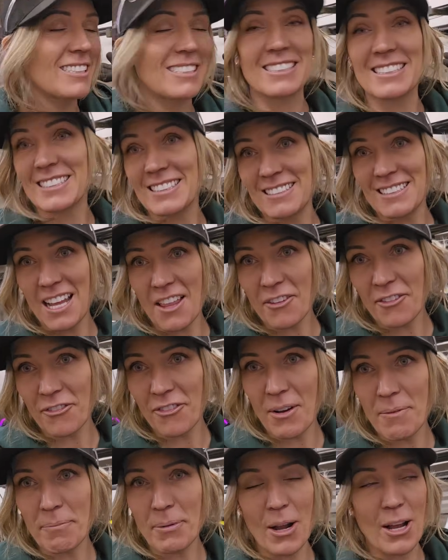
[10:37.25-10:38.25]
This is another
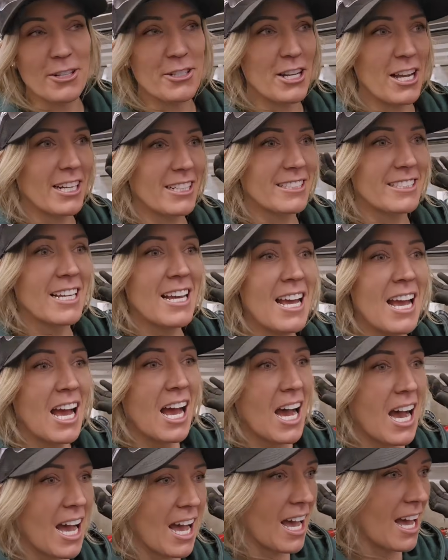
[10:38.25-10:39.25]
fun project.
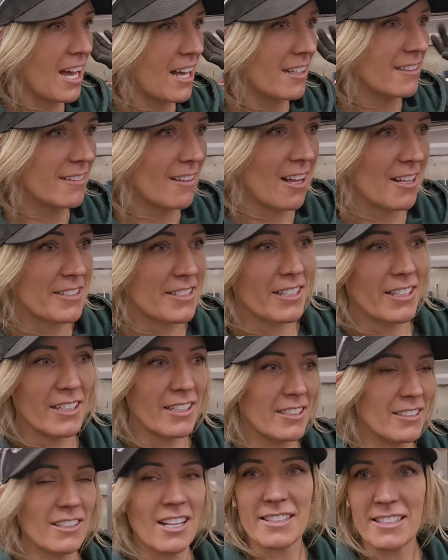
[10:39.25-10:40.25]
Lots
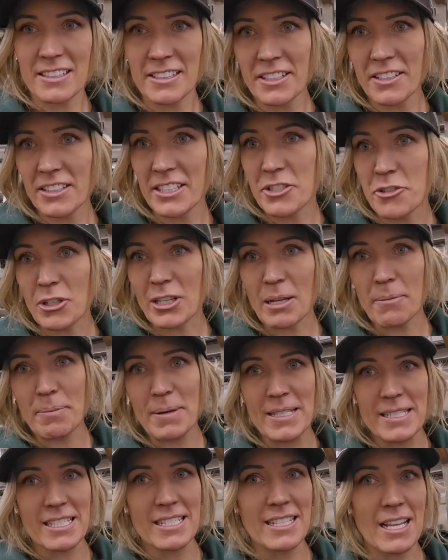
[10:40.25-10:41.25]
of little intricate
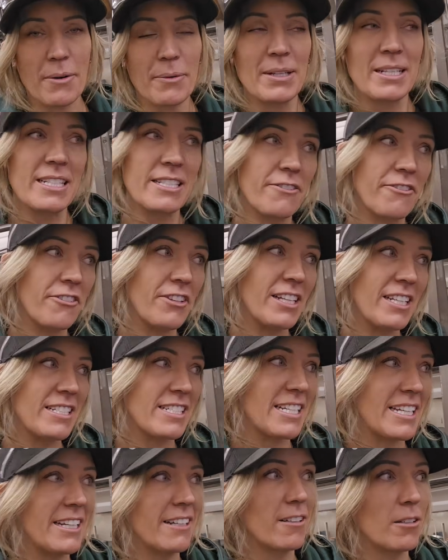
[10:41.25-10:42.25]
pieces that we need to fit
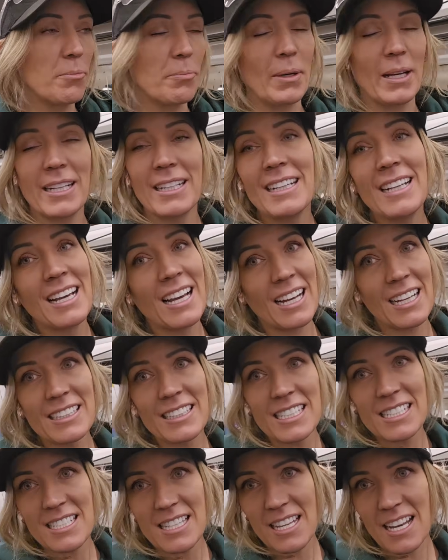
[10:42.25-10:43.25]
into here. But at
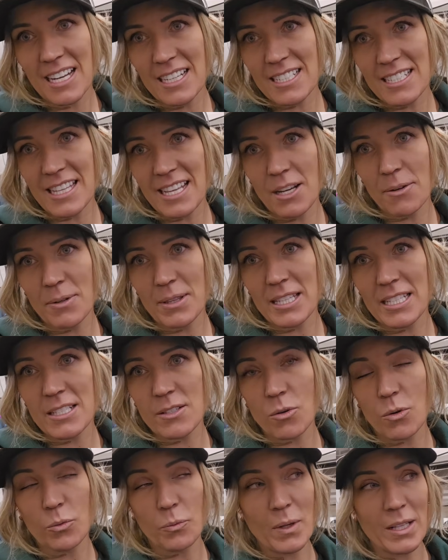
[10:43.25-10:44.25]
least the nice thing with these
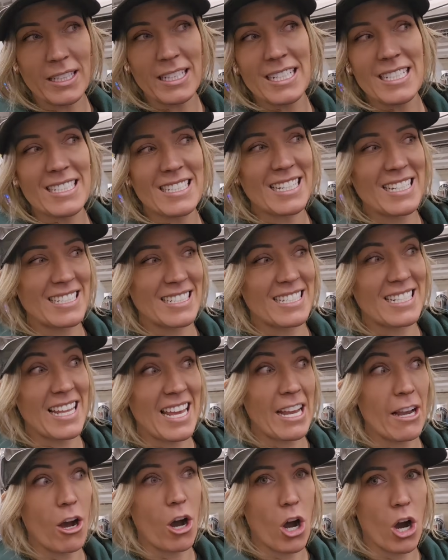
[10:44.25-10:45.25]
old Willys is
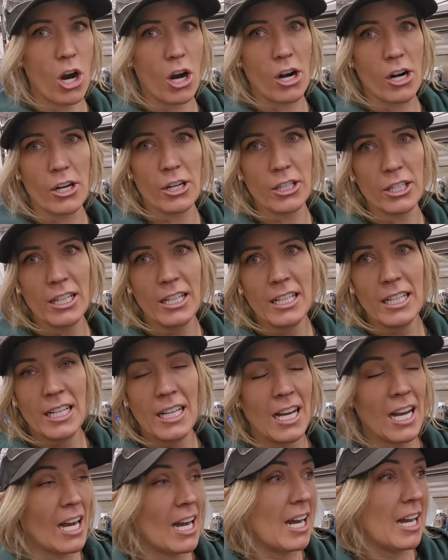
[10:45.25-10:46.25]
they are
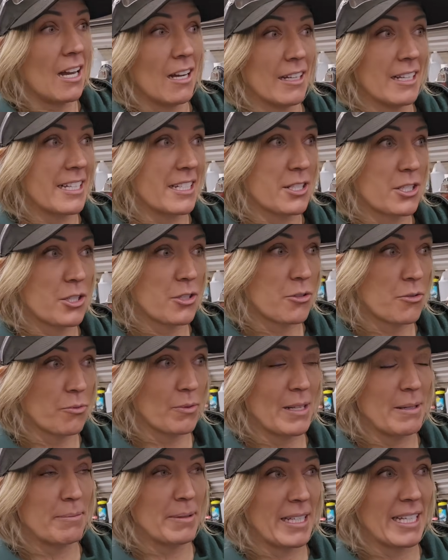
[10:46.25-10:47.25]

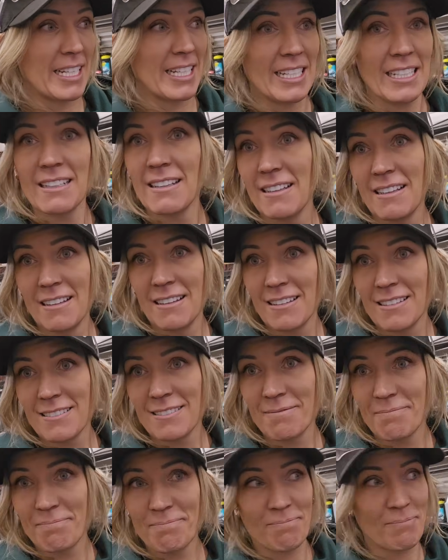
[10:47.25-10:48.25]
extremely
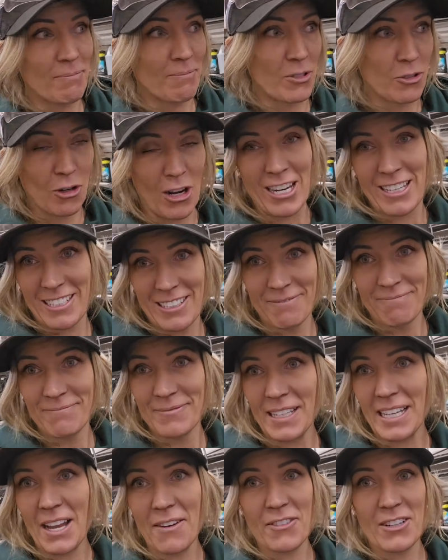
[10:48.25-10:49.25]
straight.
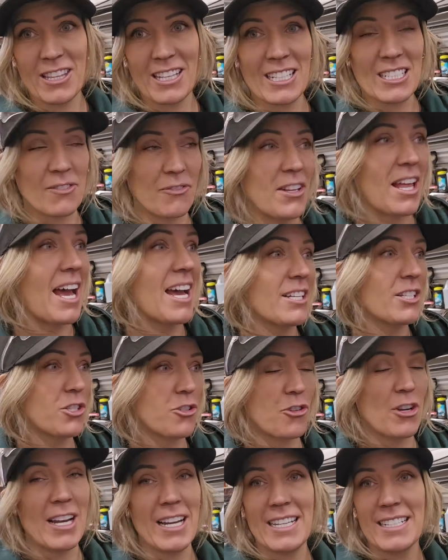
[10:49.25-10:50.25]
Like everything is flat,
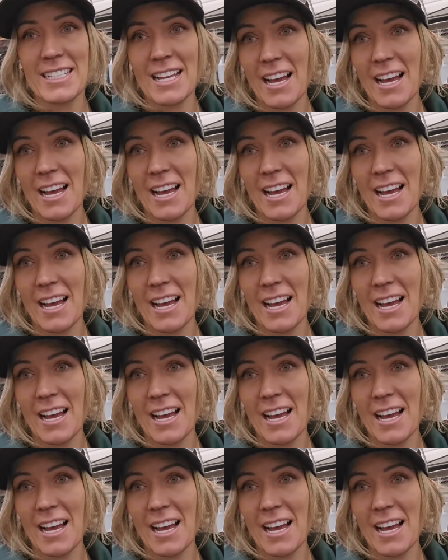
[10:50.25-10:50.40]
straight.